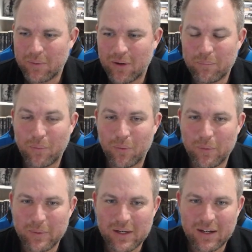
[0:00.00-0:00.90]
I probably won't
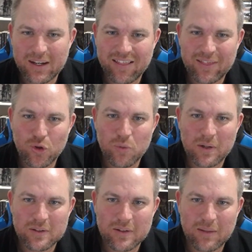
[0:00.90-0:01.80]
be able to get too
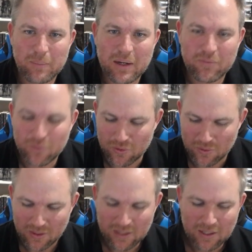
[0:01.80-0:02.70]
much of that back for you.
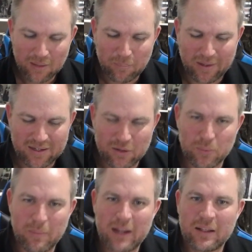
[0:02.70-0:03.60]
But it'll
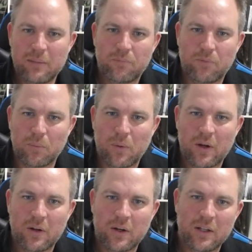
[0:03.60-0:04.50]
mainly from
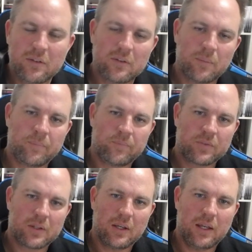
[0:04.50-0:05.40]
my eyes,
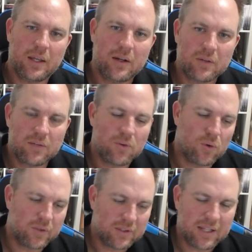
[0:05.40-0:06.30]
and I'll give you
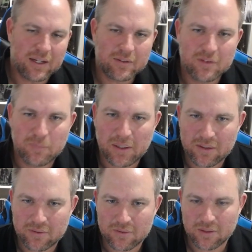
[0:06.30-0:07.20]
all the text and
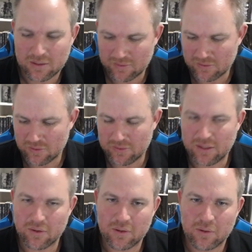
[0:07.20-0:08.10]
specs and things like that
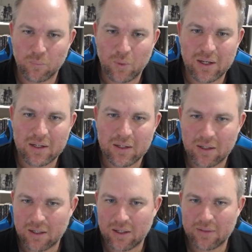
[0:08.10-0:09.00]
on it when
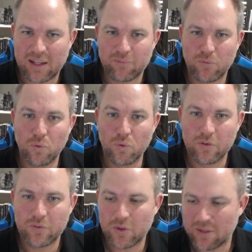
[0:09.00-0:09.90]
that full
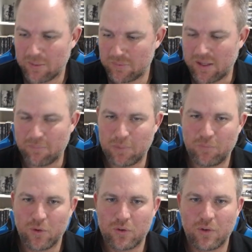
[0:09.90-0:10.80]
review comes out. But
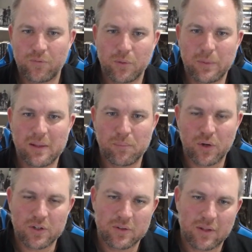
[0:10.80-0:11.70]
first off, it'll be the
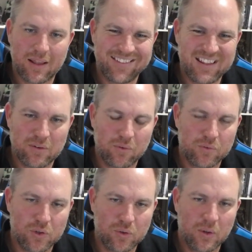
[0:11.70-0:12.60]
impressions and then the
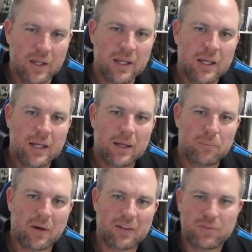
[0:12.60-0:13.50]
review
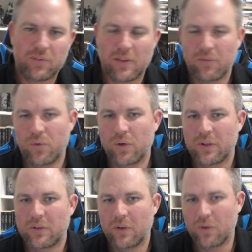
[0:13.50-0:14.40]
by the 15th of
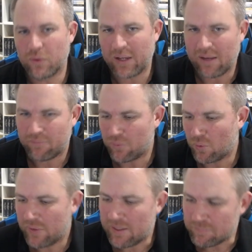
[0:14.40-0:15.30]
August, so look out for
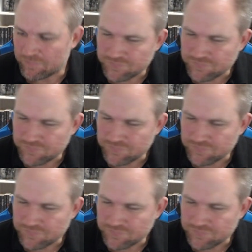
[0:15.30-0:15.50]
all that.